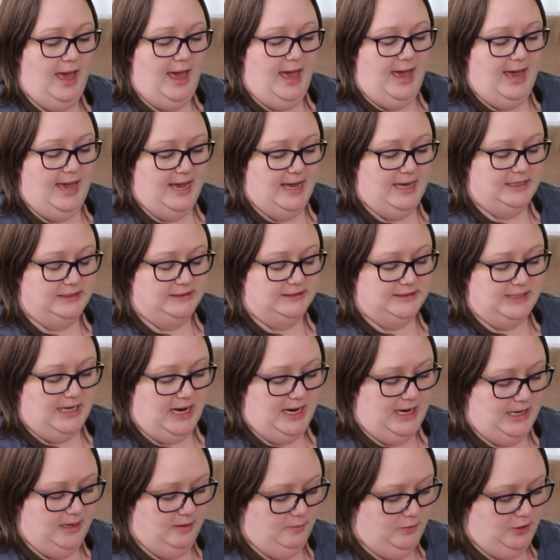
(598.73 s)
and
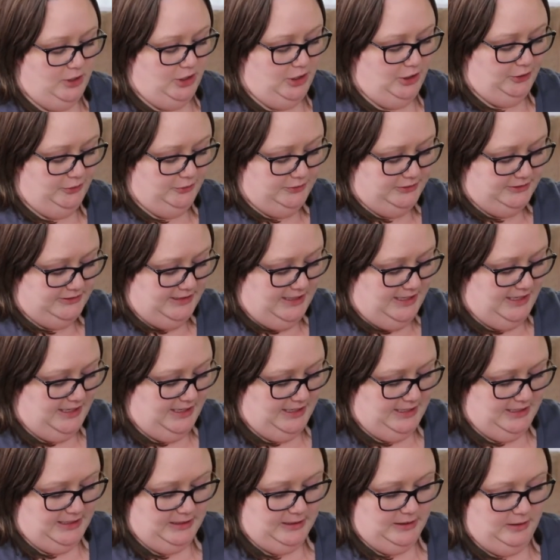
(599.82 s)
I am
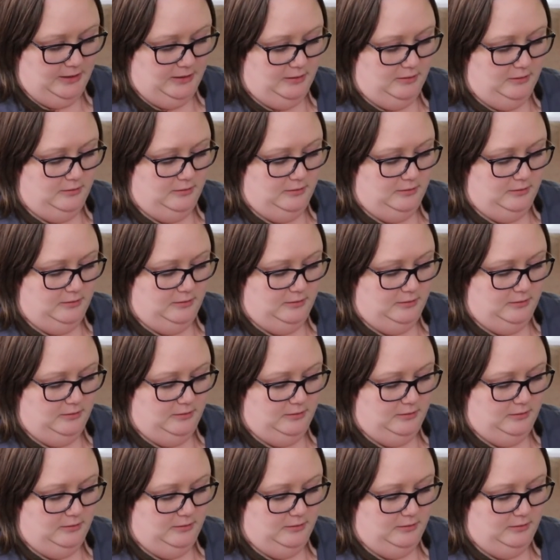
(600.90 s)
using